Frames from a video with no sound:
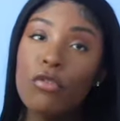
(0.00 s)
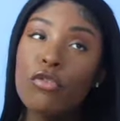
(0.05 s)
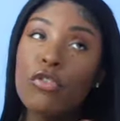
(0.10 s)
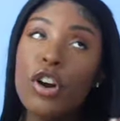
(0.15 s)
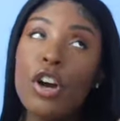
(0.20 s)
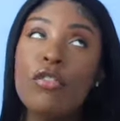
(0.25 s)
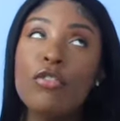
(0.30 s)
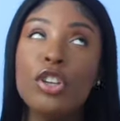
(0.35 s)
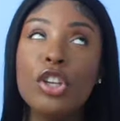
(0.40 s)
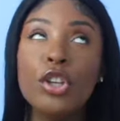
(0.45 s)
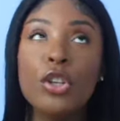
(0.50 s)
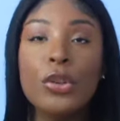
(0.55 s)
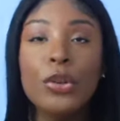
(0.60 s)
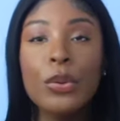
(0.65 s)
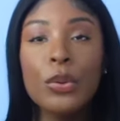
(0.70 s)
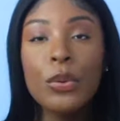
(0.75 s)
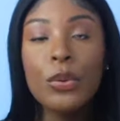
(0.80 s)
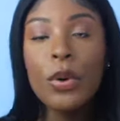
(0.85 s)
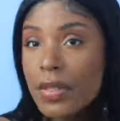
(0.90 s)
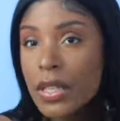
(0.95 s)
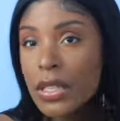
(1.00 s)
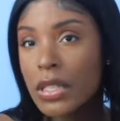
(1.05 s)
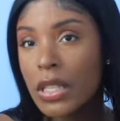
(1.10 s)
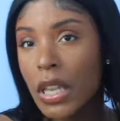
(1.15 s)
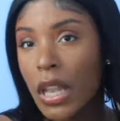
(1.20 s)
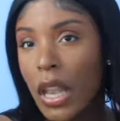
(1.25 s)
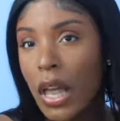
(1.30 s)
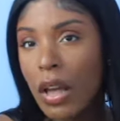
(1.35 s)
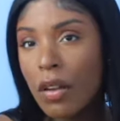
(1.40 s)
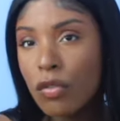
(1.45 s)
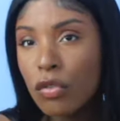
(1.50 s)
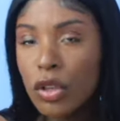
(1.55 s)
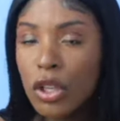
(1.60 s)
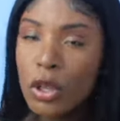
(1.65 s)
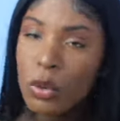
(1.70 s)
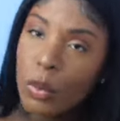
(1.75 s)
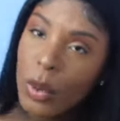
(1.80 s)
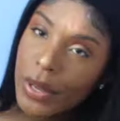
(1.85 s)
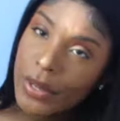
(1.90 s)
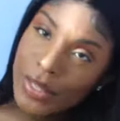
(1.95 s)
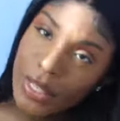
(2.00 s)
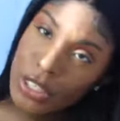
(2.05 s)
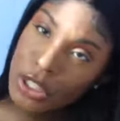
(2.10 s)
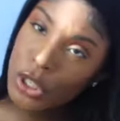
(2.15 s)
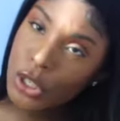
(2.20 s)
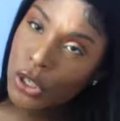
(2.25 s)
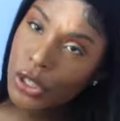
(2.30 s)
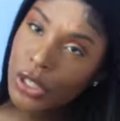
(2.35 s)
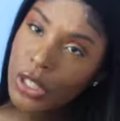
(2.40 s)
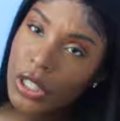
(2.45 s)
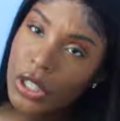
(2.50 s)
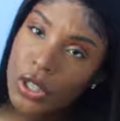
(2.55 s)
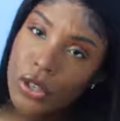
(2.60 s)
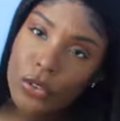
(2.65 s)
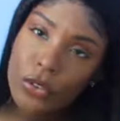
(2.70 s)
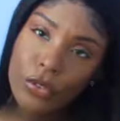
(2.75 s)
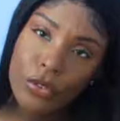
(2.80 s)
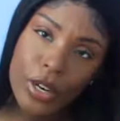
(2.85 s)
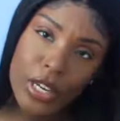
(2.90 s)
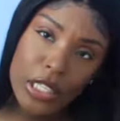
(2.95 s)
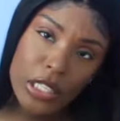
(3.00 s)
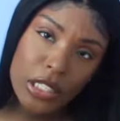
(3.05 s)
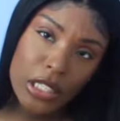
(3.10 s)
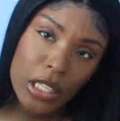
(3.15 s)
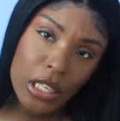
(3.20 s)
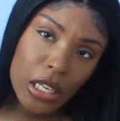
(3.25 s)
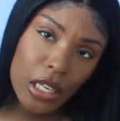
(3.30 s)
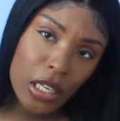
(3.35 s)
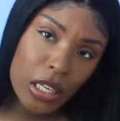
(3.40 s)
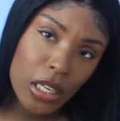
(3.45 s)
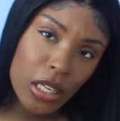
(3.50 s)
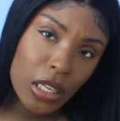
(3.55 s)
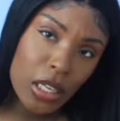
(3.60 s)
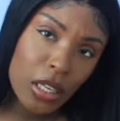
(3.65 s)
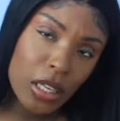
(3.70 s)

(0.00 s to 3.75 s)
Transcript: review of this lovely wig that is currently gracing